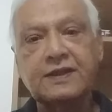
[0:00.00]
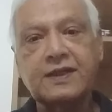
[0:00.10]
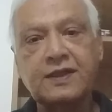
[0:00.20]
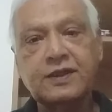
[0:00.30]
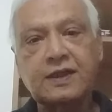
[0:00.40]

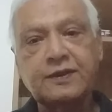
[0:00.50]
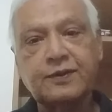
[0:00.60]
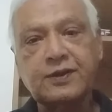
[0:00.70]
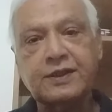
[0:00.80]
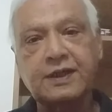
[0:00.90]
essential
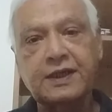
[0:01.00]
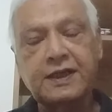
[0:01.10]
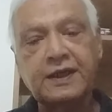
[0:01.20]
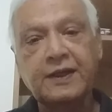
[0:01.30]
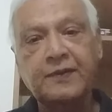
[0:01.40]
to
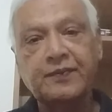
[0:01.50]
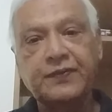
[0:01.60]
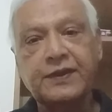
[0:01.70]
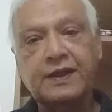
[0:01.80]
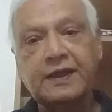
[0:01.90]
study
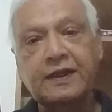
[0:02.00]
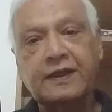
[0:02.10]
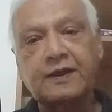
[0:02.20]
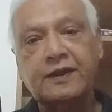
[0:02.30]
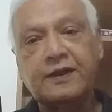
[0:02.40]

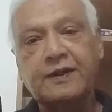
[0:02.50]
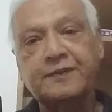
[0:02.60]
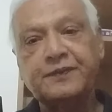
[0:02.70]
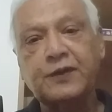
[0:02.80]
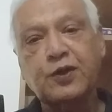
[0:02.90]
the
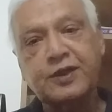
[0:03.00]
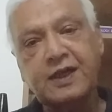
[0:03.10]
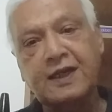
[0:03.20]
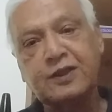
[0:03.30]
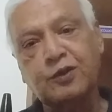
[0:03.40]

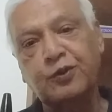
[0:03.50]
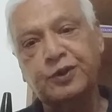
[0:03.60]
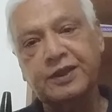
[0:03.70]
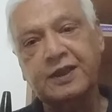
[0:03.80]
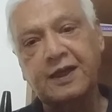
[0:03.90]
oxidized
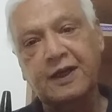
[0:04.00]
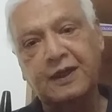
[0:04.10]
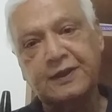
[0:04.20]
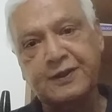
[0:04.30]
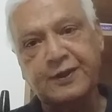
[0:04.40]
glutathione
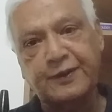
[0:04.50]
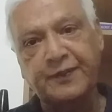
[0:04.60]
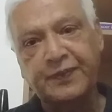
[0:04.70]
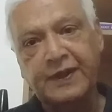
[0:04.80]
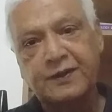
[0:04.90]
also.
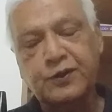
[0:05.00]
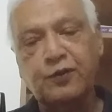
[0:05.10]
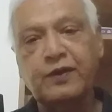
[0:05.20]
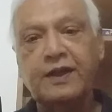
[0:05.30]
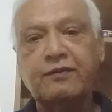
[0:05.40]
So
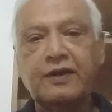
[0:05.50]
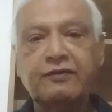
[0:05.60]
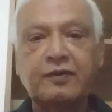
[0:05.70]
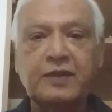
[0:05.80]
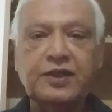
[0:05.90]
whenever
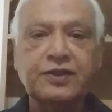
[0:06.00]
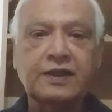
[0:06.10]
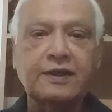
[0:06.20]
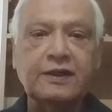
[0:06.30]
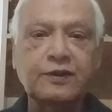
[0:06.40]
we
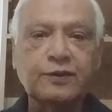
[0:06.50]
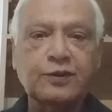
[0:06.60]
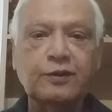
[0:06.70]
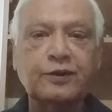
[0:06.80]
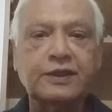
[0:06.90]
measure reduced
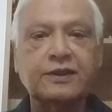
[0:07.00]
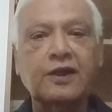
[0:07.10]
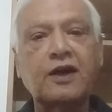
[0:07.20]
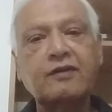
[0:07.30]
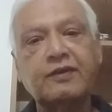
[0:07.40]

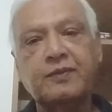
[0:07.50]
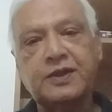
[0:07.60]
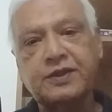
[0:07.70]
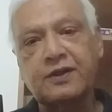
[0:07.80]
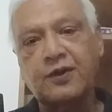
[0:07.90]
glutathione, we
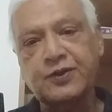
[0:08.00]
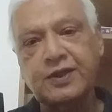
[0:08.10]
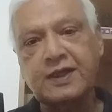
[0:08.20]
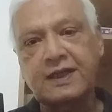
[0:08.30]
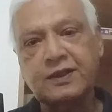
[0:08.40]
measure
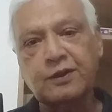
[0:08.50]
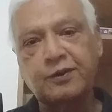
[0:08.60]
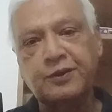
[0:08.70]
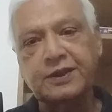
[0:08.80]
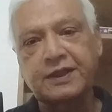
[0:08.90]
oxidized
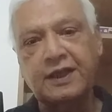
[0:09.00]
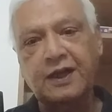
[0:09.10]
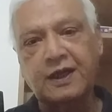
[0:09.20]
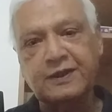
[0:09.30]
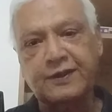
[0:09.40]
glutathione
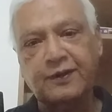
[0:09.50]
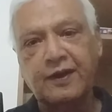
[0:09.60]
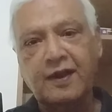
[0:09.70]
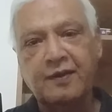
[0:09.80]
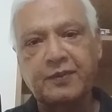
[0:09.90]
also,
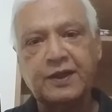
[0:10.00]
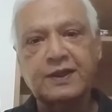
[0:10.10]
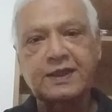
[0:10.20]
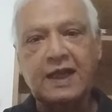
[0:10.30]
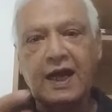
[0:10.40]

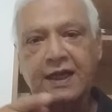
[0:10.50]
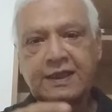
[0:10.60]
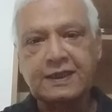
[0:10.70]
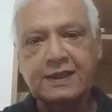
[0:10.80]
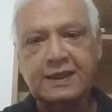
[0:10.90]
because that
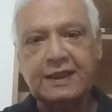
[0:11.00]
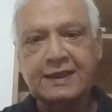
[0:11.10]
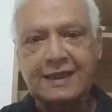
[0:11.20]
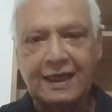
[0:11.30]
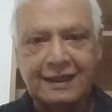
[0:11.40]
is the
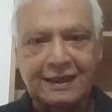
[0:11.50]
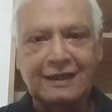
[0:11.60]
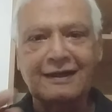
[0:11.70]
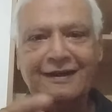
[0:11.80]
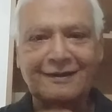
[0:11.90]

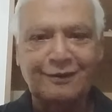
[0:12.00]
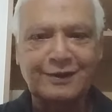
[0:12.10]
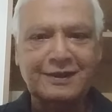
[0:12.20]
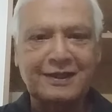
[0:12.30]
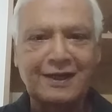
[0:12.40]
cycle,
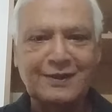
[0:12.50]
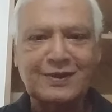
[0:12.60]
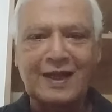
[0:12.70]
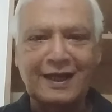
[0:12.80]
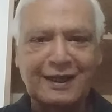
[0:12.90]
glutathione
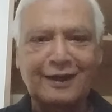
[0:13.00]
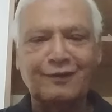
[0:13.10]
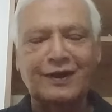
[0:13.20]
cycle